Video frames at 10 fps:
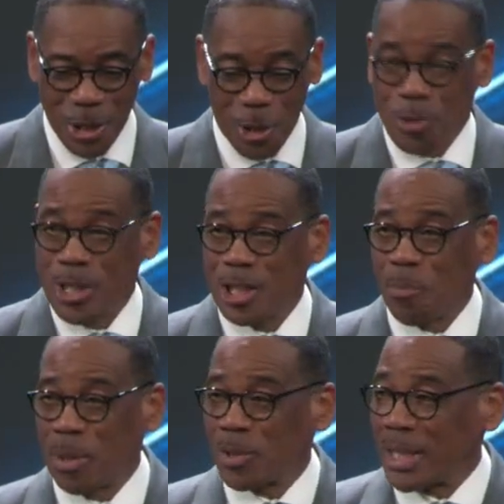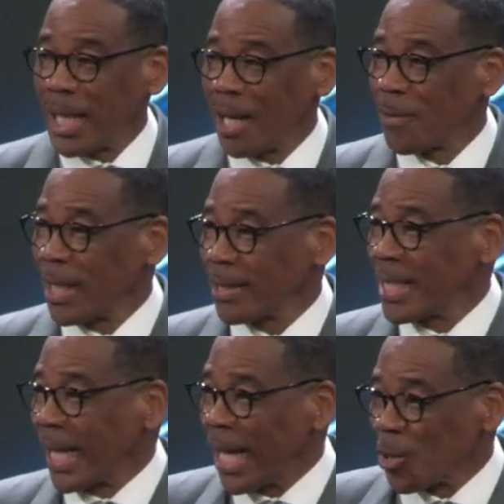No sense of building
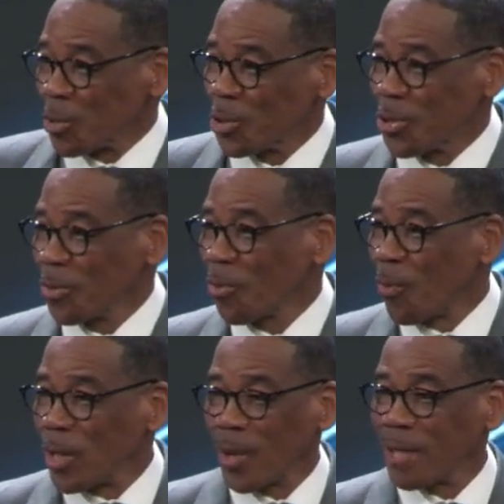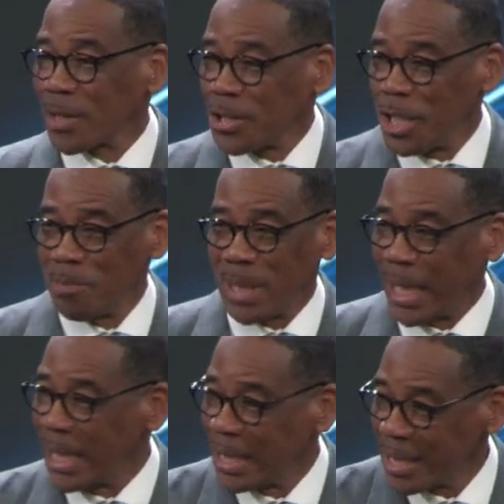everything else. We don't have a sheep
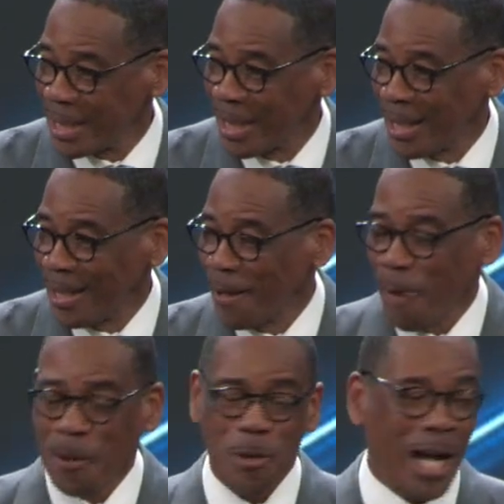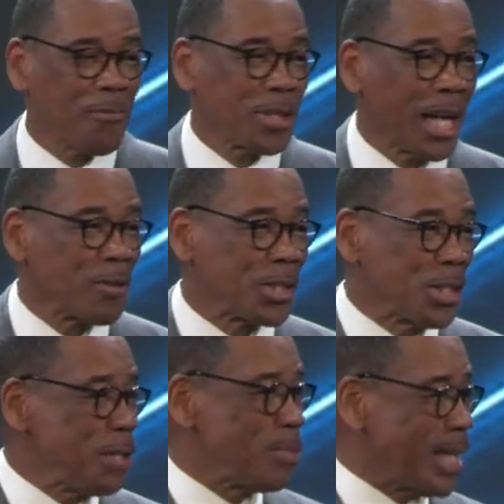gate. You have to have a
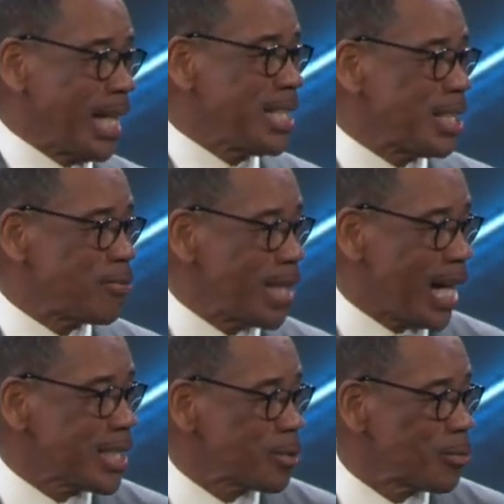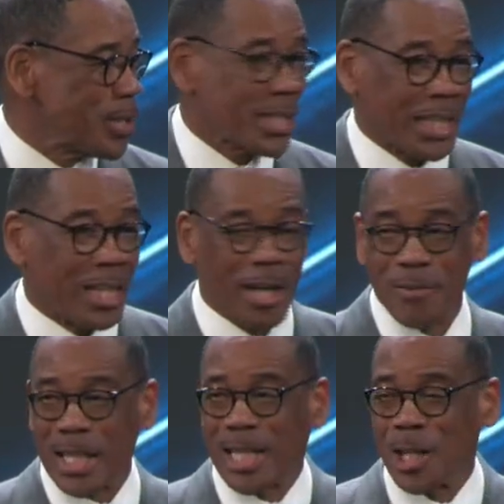sheep gate. If not, we're just here
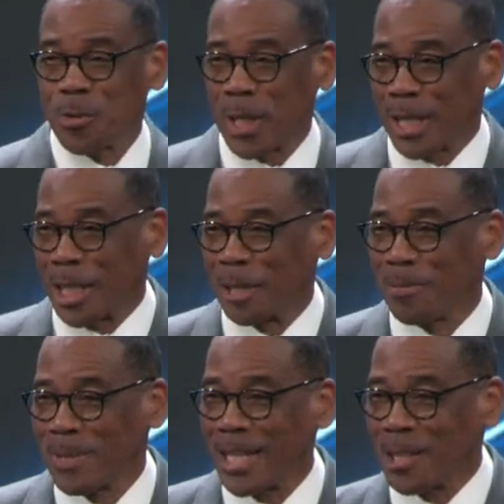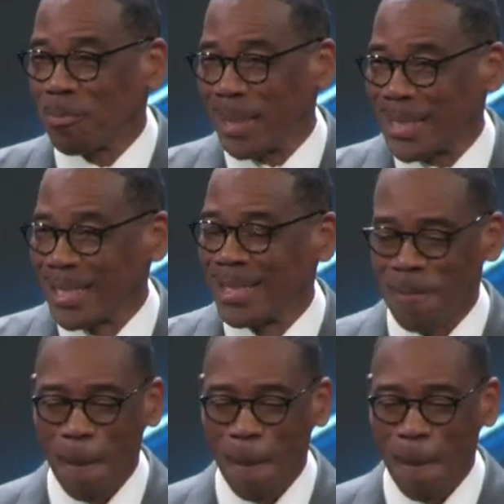having a country club. Thank you, Benton.